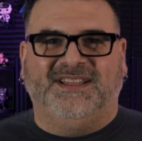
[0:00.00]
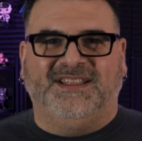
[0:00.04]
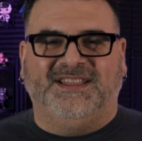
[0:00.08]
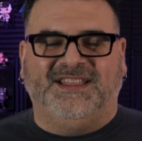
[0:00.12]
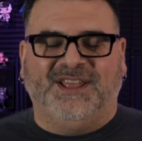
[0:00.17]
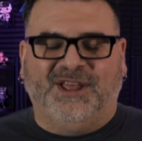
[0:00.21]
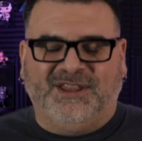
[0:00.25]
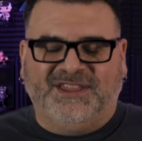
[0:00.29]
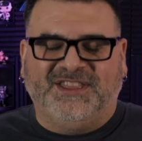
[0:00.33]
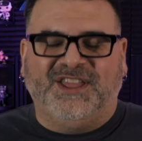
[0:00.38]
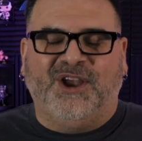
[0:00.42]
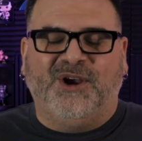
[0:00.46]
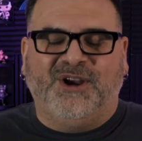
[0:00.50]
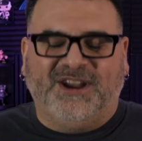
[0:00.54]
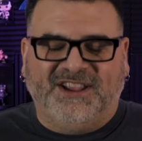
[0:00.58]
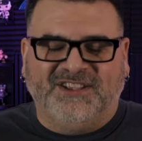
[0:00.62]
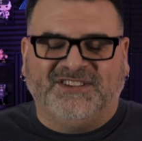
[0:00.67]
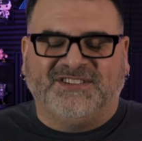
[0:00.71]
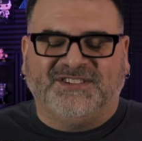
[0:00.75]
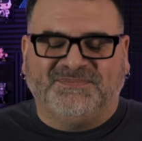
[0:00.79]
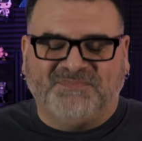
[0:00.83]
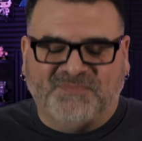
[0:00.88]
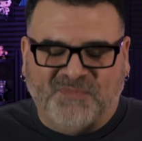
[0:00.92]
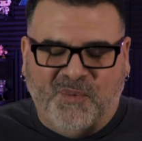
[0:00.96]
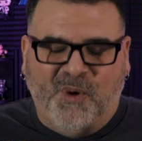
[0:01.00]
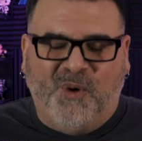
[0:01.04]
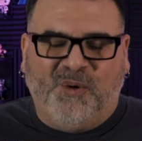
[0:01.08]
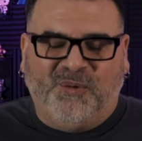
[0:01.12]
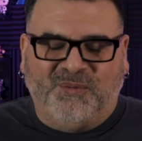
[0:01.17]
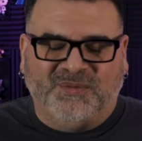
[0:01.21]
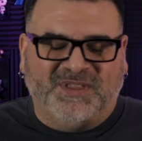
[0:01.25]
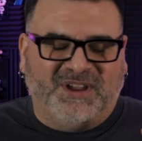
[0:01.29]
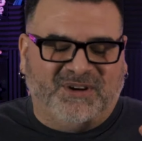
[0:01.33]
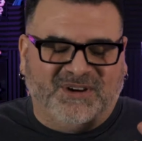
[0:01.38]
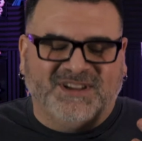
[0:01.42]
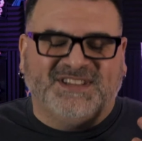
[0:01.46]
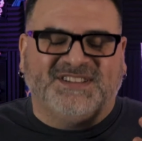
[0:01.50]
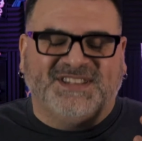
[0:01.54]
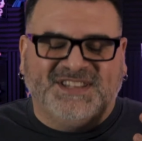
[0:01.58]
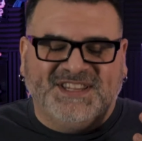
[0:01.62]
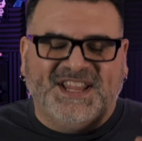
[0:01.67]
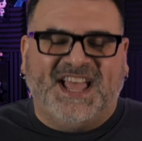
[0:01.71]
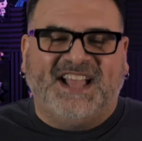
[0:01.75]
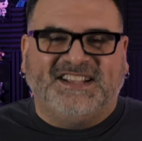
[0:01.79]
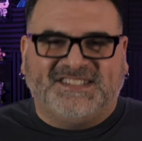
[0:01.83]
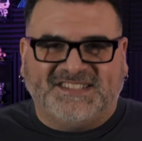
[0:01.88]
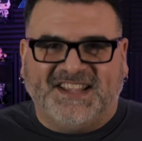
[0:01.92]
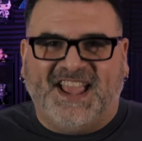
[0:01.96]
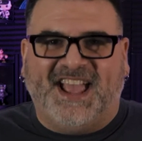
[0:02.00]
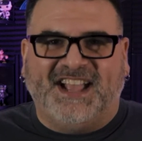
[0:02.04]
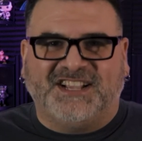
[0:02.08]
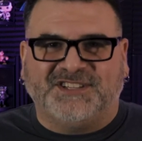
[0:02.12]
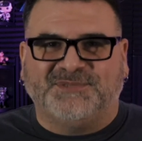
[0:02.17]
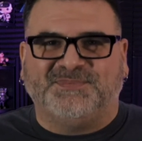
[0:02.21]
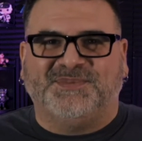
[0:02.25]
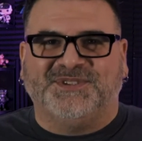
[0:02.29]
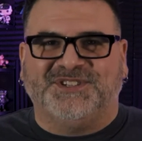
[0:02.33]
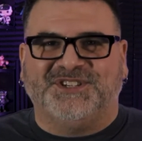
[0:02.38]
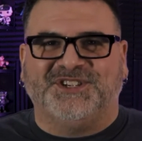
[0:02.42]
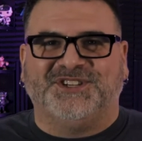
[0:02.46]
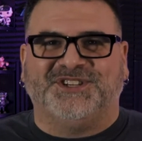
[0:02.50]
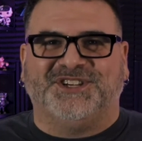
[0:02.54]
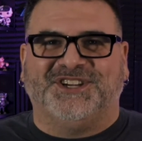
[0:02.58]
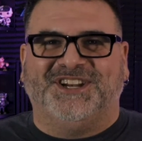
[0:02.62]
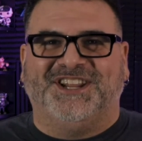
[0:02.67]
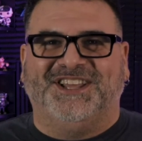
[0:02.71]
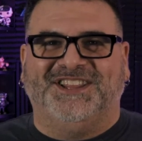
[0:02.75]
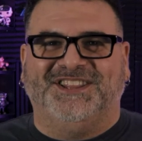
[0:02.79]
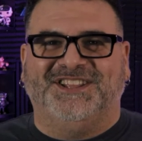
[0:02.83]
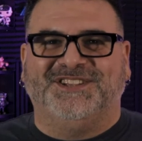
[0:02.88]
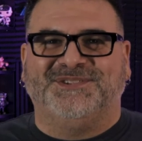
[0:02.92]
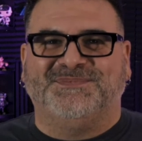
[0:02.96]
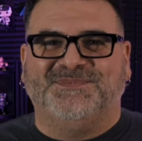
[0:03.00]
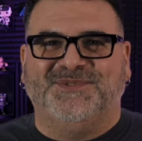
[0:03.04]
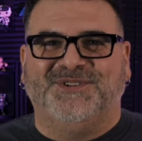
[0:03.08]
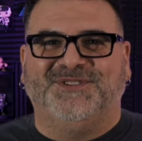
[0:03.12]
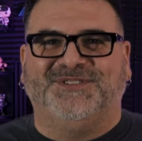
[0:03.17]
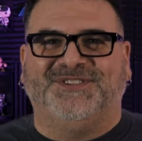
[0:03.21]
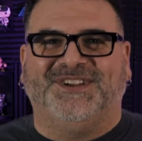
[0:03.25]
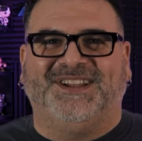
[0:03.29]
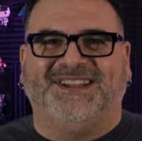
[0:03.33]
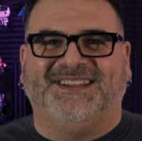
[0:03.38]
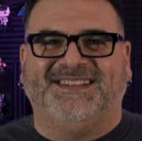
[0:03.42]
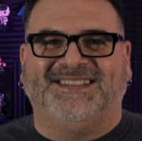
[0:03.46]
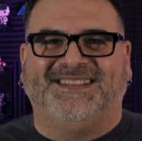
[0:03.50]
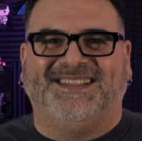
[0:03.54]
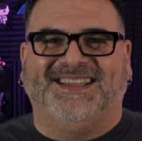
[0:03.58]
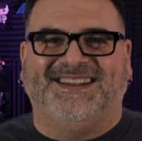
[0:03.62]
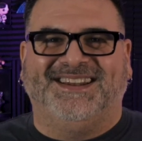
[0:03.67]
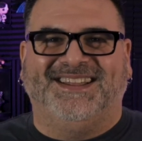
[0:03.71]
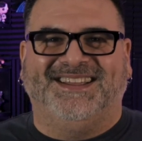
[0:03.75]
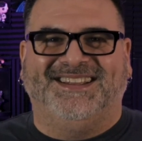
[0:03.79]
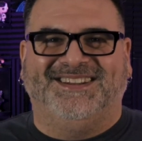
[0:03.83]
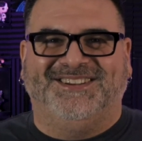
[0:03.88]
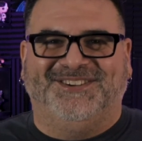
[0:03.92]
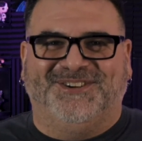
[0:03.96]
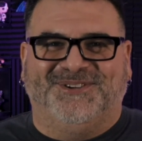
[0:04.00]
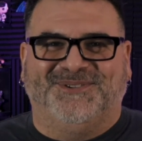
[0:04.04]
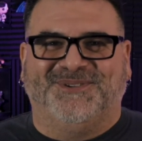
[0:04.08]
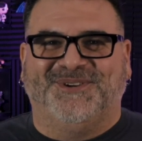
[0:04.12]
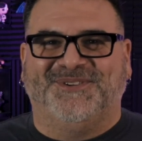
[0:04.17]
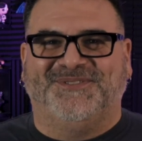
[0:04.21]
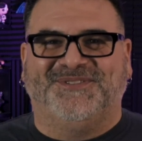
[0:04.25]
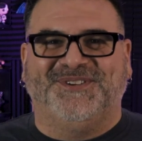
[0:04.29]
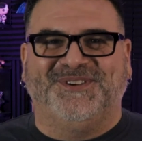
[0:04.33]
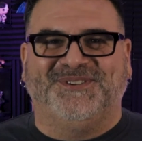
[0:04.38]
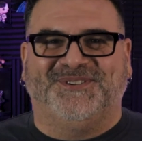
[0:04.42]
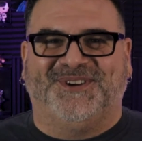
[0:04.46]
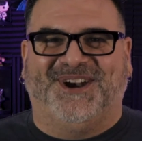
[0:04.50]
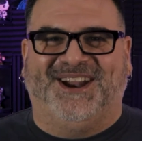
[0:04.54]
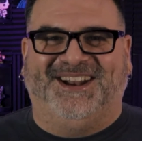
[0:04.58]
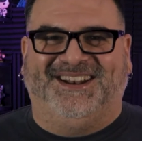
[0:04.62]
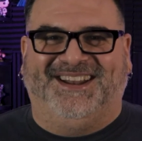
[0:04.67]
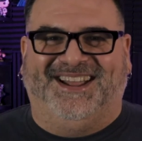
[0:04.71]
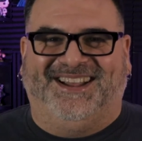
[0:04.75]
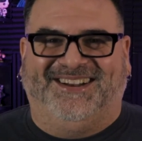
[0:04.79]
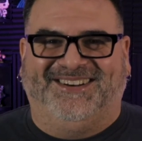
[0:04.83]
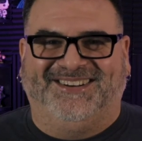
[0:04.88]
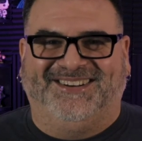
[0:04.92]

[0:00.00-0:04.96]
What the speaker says: There is less exposition in this movie than in your review right now.